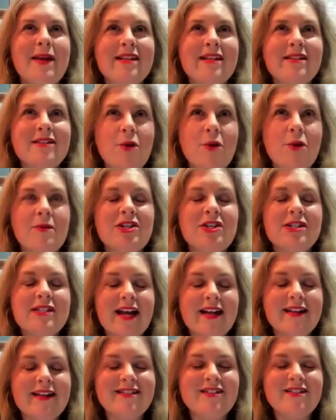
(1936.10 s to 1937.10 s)
That makes so
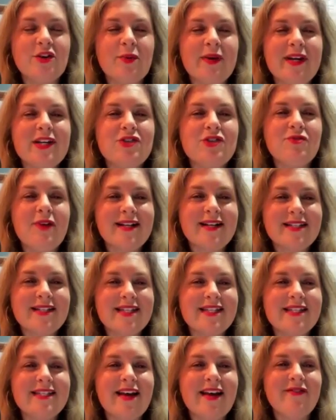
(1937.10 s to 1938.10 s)
much sense. So we
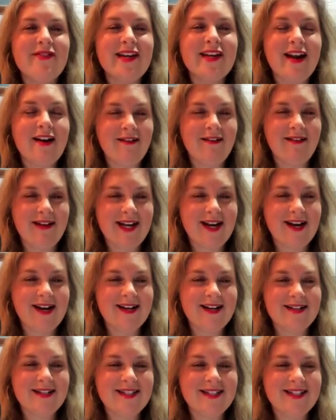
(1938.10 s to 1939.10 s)
address the 7
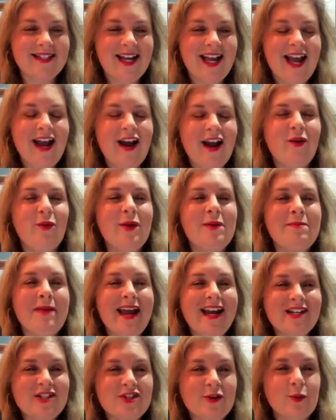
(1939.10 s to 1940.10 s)
areas, we
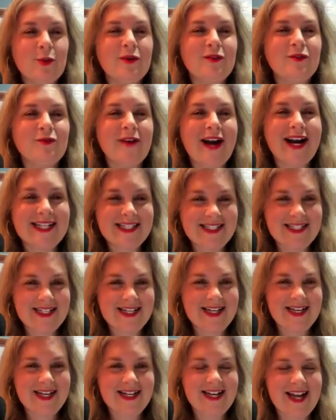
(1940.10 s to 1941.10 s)
make sure we're
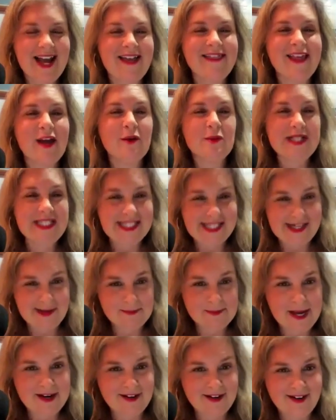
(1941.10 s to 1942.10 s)
rested, and then we
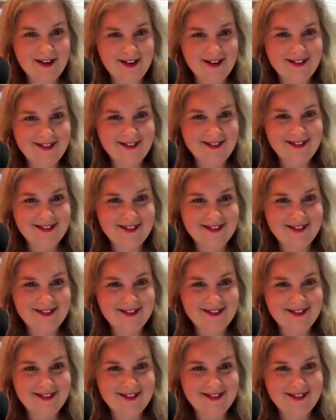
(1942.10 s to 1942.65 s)
sleep better.